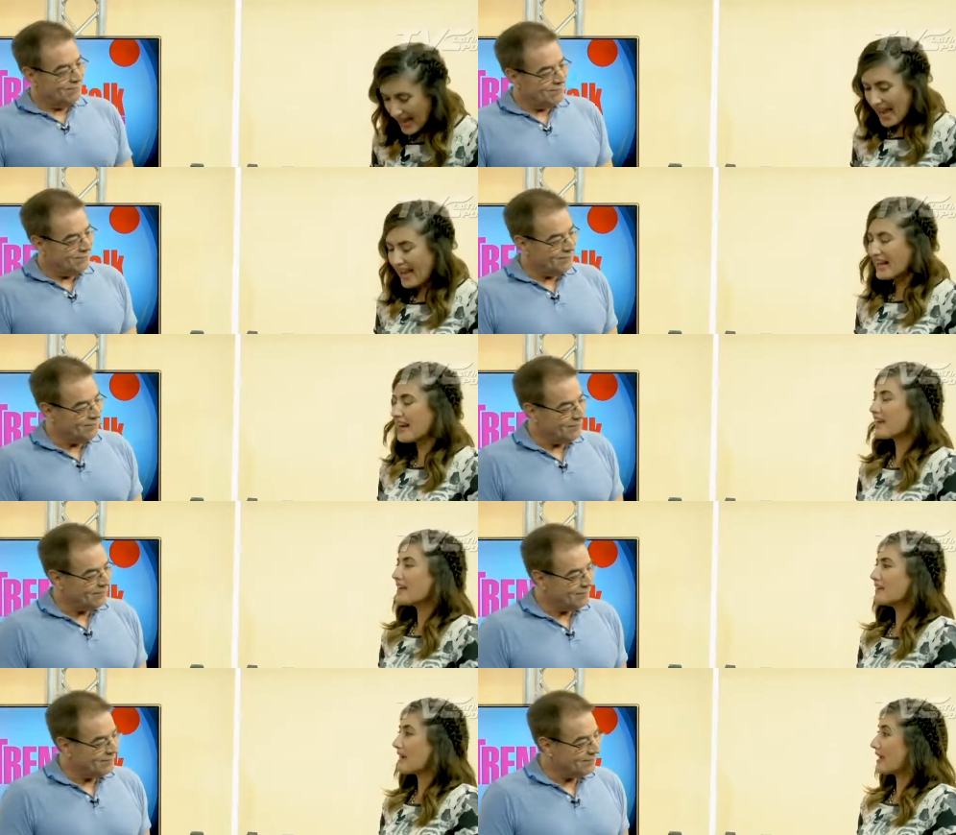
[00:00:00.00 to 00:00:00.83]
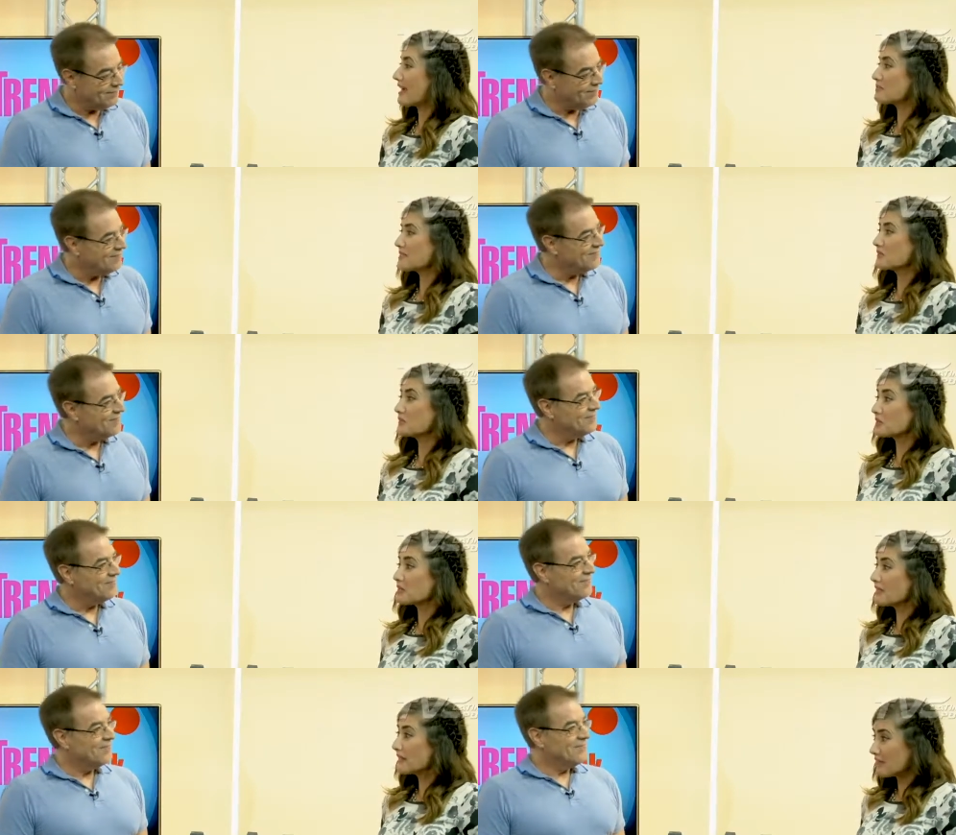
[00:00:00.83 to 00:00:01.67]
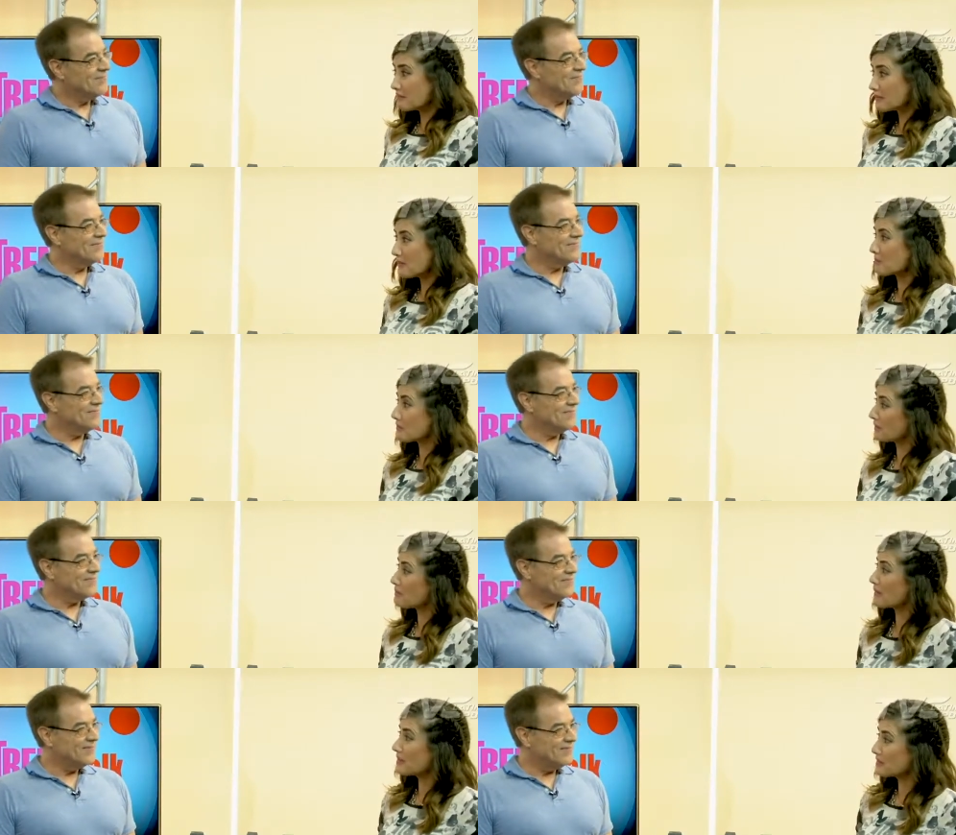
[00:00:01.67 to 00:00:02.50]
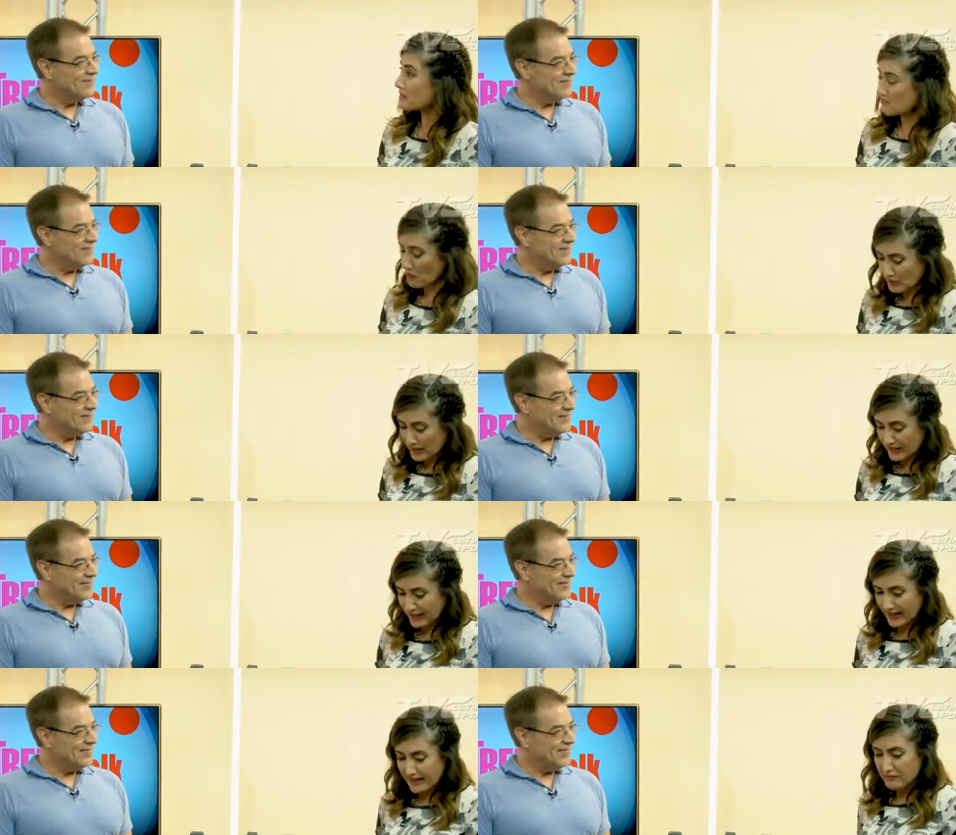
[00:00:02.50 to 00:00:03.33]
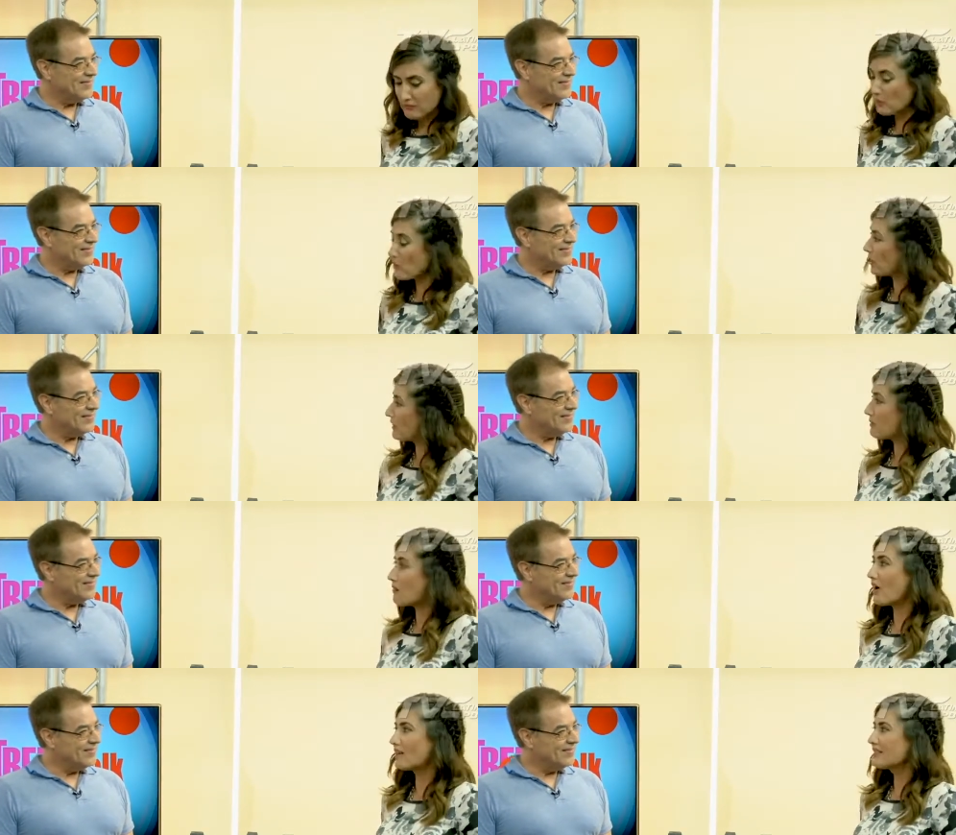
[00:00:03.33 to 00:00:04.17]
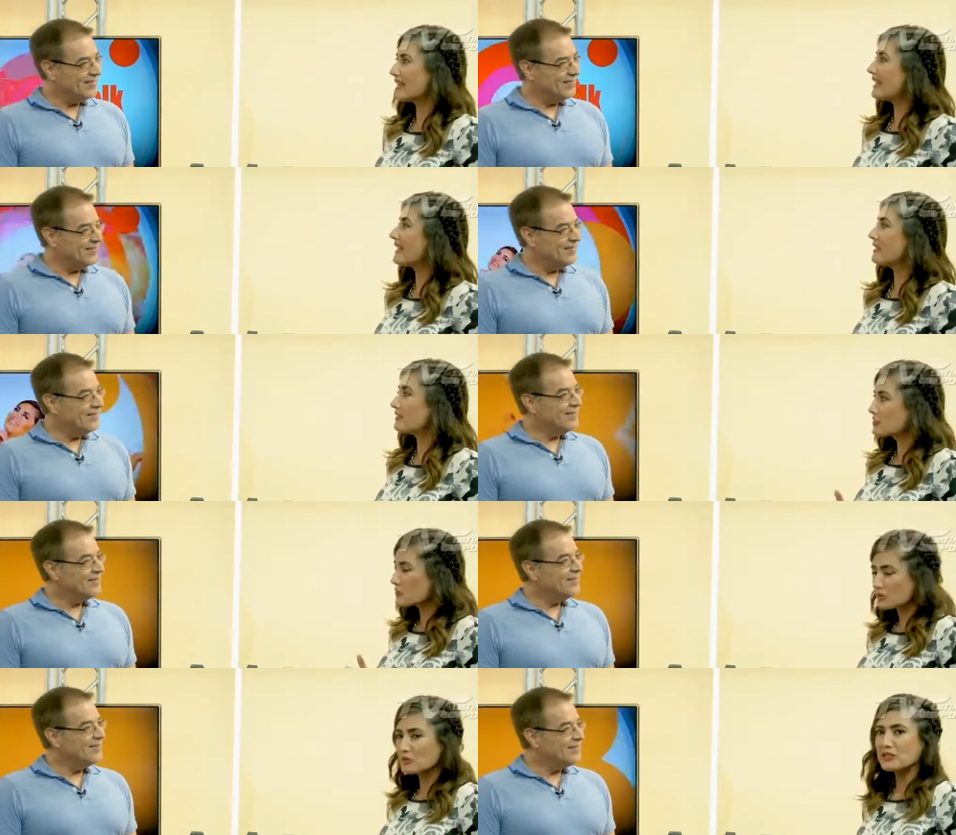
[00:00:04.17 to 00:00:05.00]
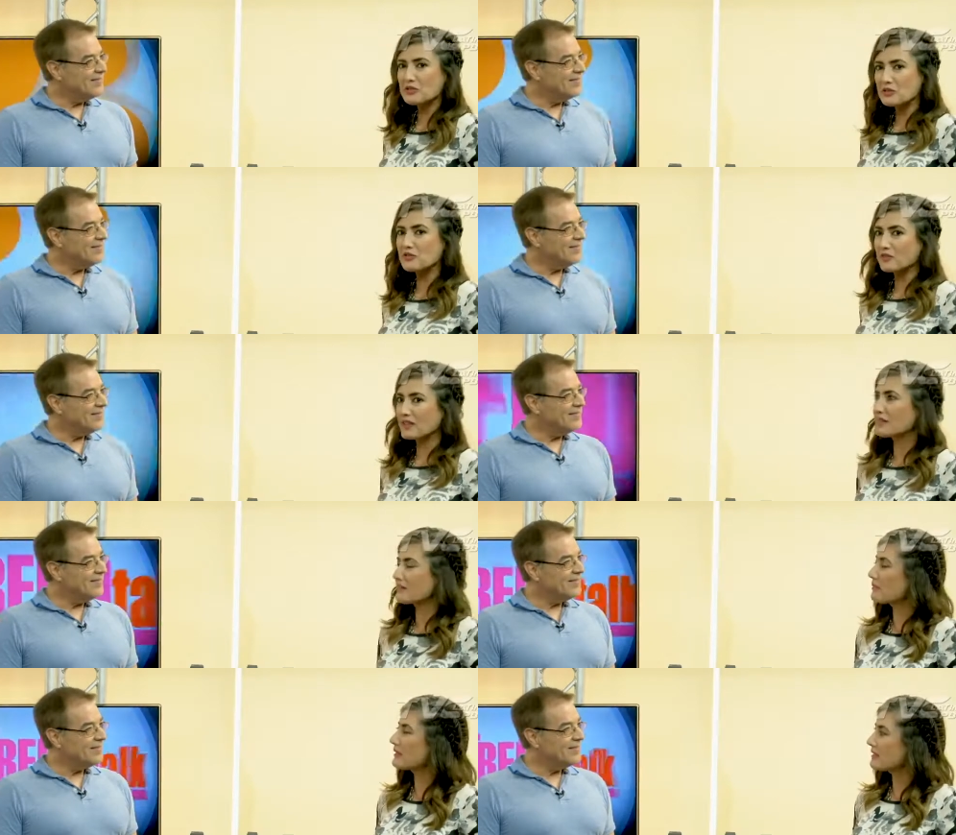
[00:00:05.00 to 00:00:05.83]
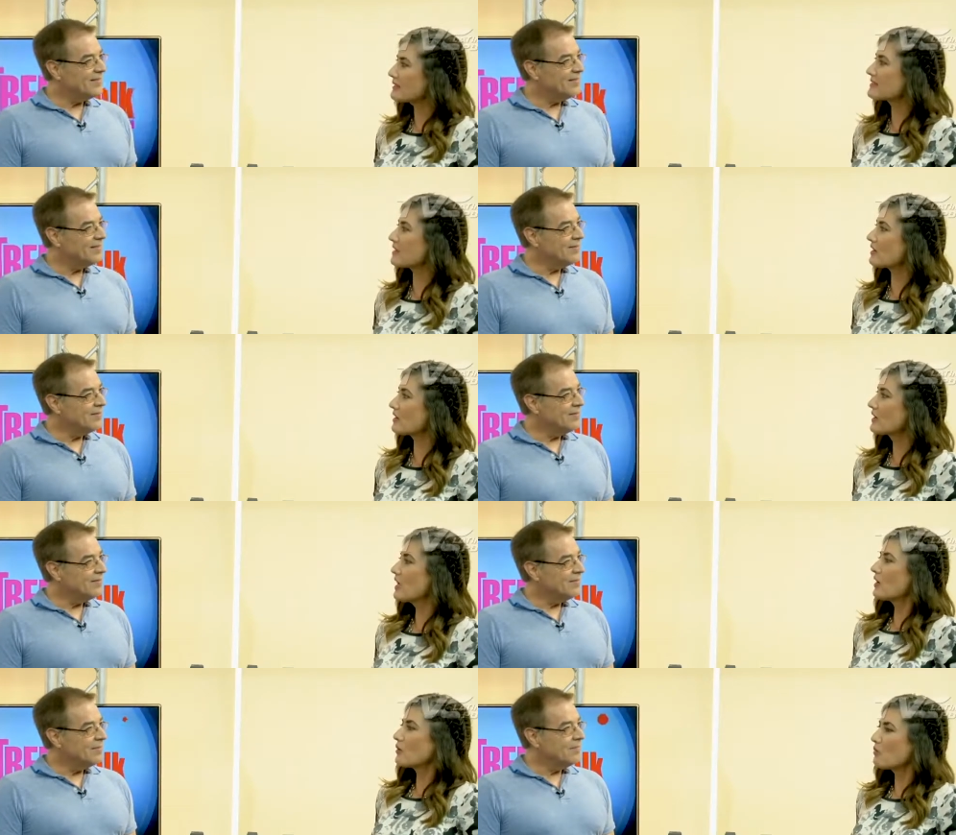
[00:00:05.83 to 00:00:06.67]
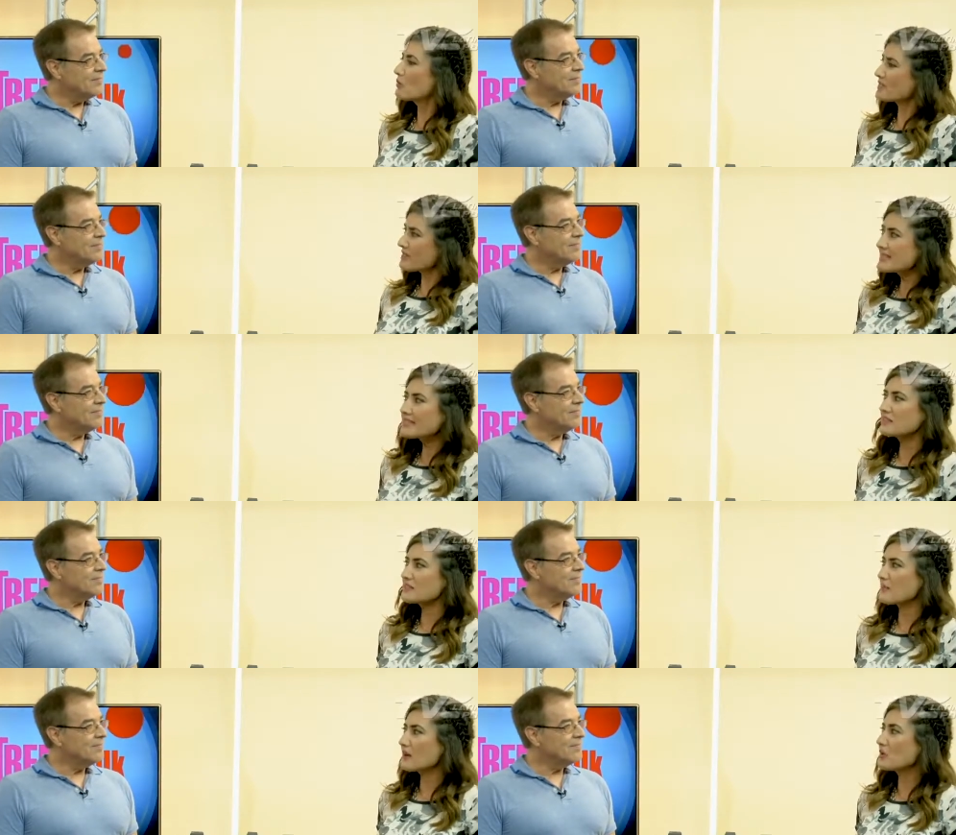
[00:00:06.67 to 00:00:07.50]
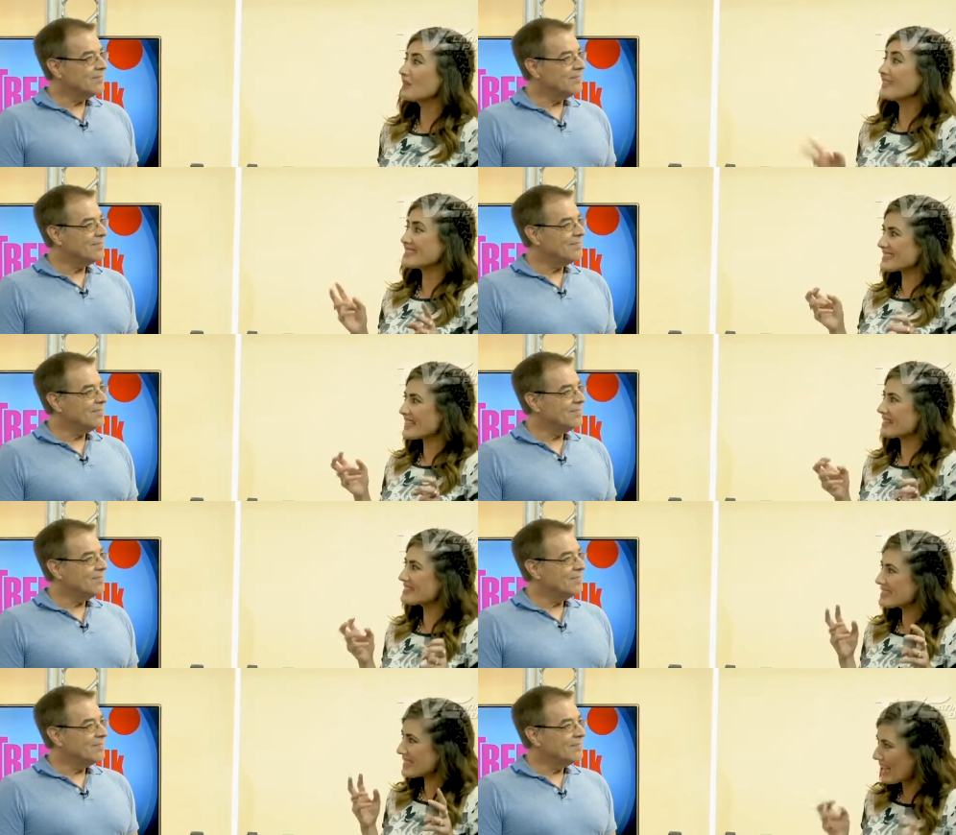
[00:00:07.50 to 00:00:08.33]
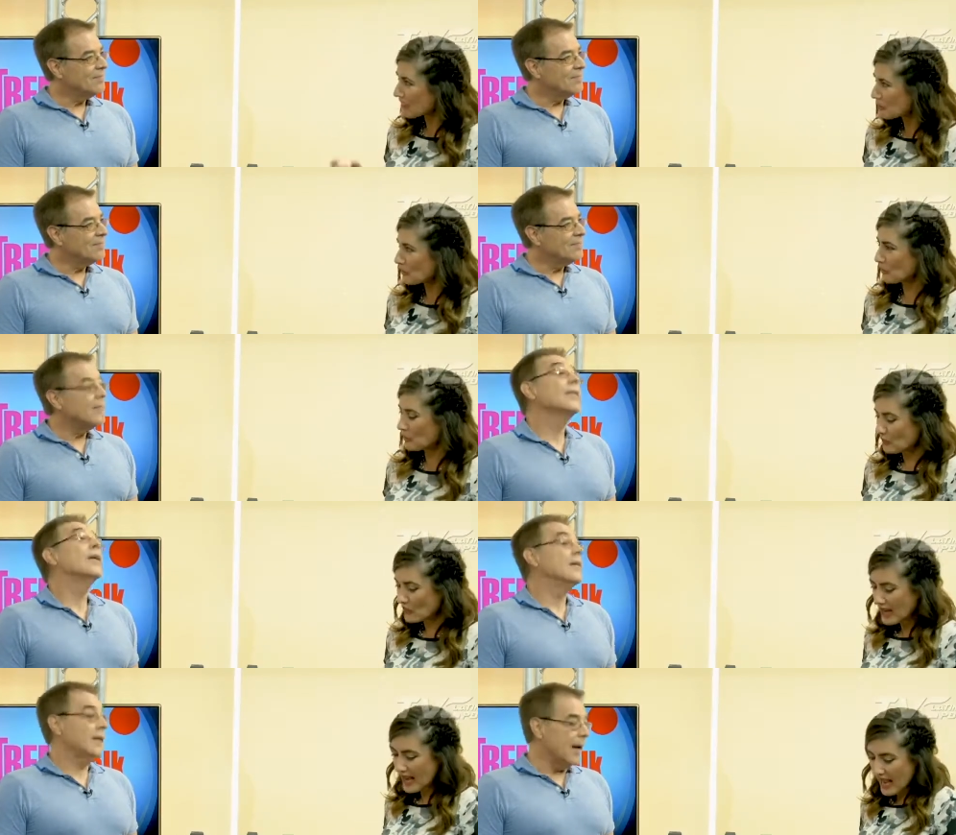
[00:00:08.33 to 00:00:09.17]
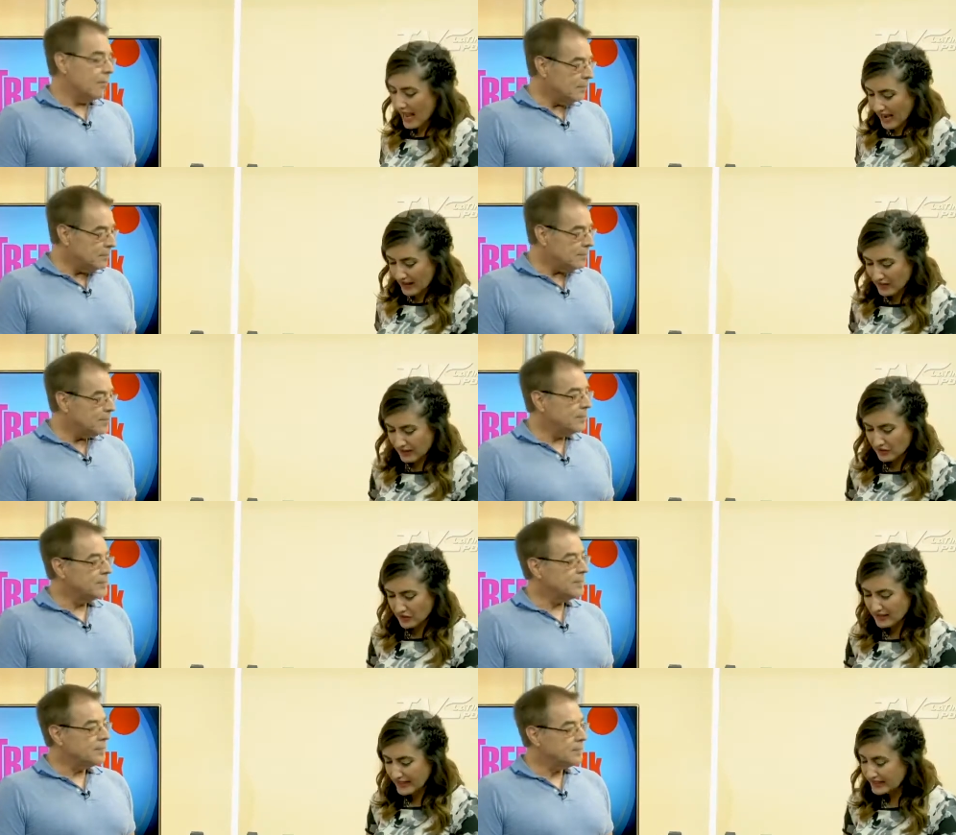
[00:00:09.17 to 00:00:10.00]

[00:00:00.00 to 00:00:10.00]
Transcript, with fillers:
Speaker 1: and I, I absolutely love them. I put them on this morning, and I've been wearing them all day, and I truly do feel like my legs are, como se dice en español, descansando, ¿no? Yep. And they look like